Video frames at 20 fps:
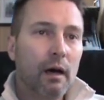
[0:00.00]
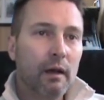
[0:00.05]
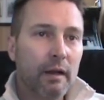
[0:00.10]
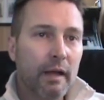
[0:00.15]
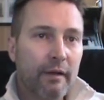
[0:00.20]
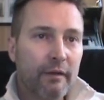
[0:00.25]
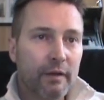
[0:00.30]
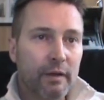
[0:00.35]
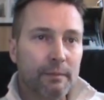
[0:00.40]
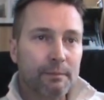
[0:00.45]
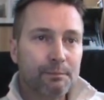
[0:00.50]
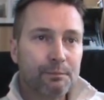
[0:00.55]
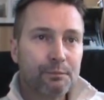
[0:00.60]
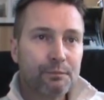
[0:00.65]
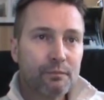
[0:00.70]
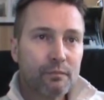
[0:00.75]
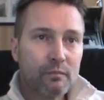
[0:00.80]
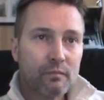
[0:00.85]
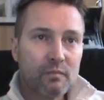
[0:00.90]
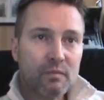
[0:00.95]
11.
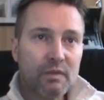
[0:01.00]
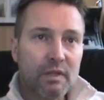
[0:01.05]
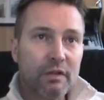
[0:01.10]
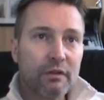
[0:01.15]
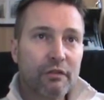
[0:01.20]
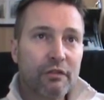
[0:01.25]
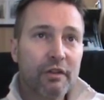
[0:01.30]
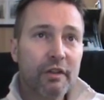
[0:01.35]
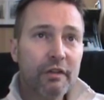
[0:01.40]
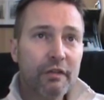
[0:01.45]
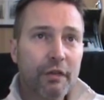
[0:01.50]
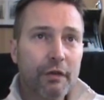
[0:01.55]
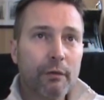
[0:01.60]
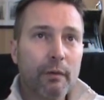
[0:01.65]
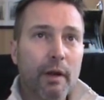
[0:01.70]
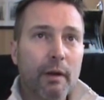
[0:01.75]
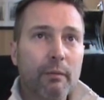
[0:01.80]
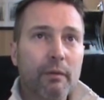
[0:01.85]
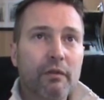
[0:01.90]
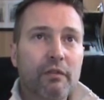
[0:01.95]
Since the
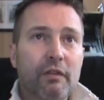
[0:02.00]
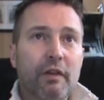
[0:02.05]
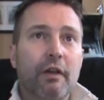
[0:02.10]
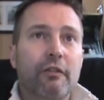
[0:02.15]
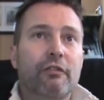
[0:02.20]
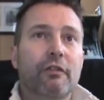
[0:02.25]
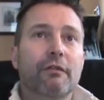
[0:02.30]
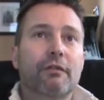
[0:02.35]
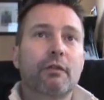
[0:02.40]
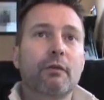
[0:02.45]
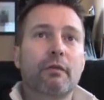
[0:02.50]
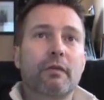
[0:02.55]
Great Recession of